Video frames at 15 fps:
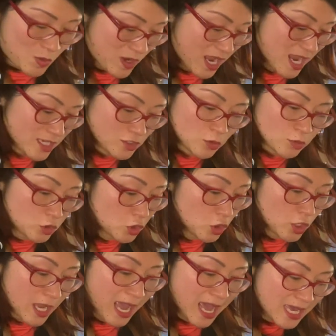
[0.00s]
Okay, so
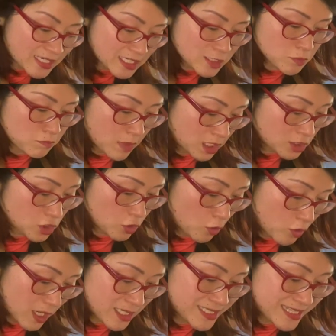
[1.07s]
you add as much or
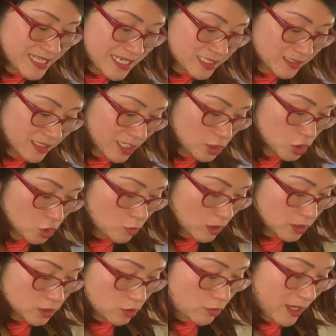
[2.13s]
as little as you
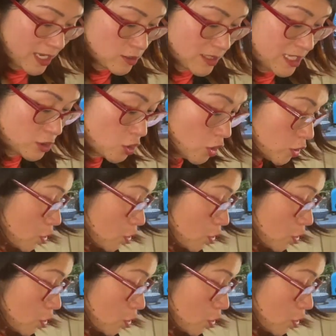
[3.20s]
want. Okay, so that's got